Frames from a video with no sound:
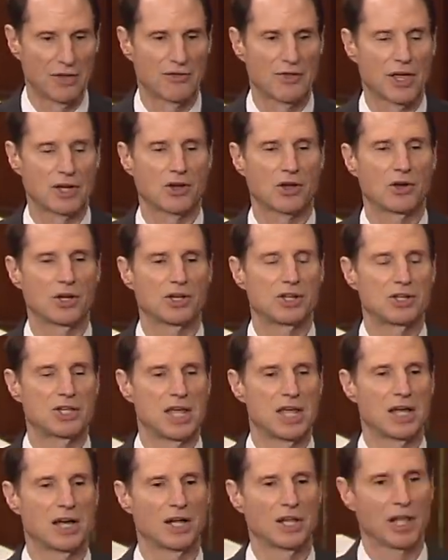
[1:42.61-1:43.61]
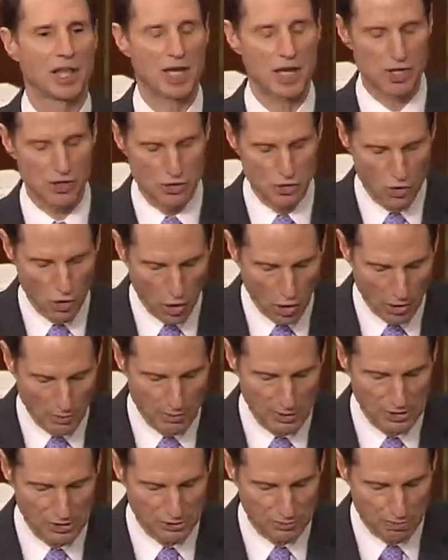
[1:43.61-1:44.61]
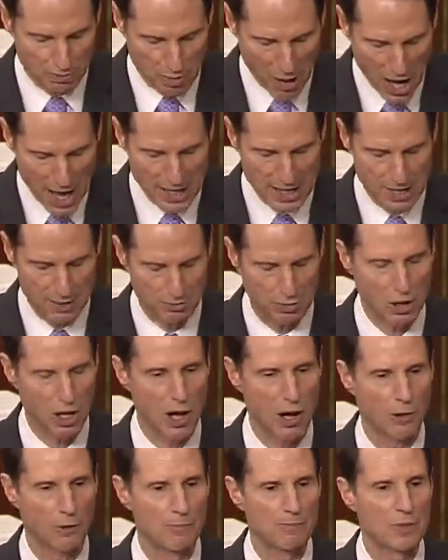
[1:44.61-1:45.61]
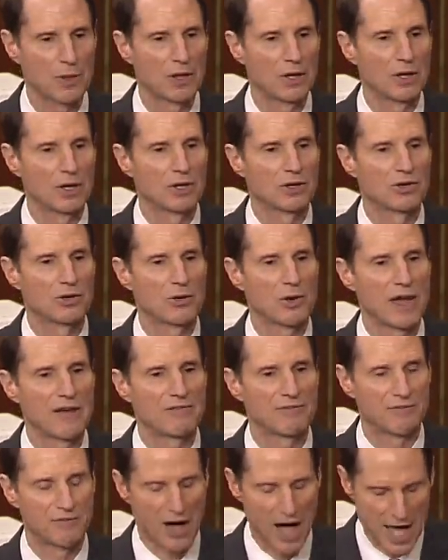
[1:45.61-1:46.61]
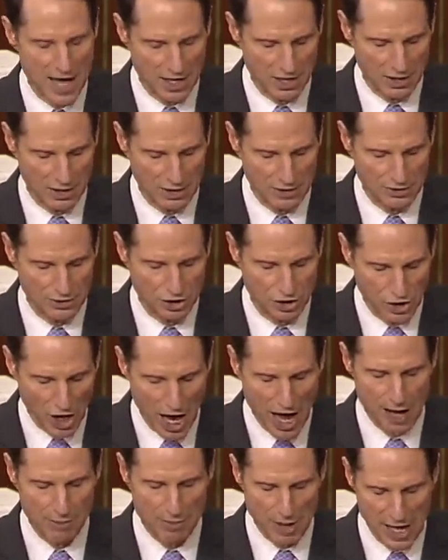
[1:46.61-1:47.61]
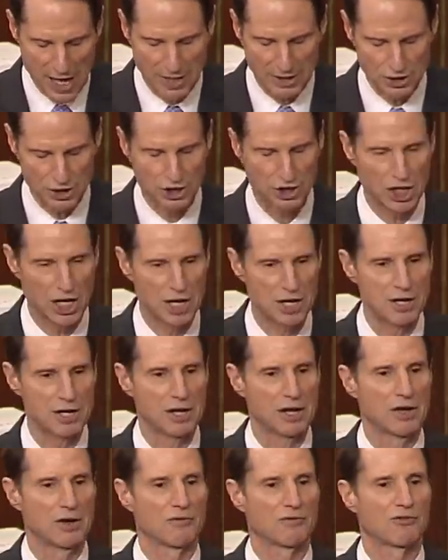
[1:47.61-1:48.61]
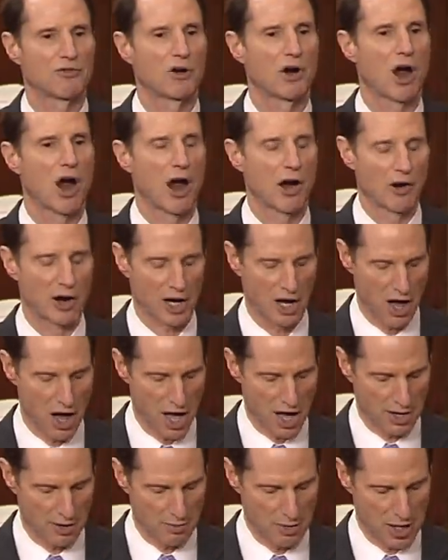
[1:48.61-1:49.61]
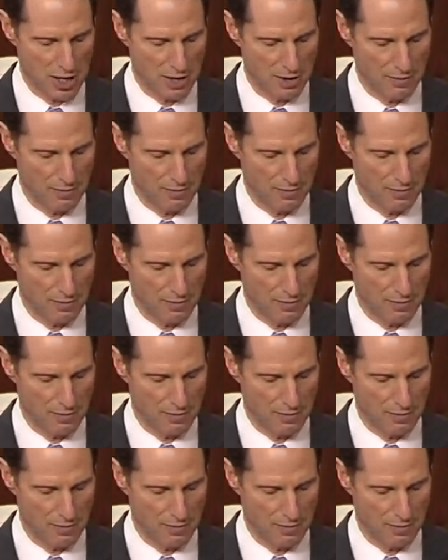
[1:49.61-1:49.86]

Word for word: that could deal an enormous body blow to a vital job engine for our economy.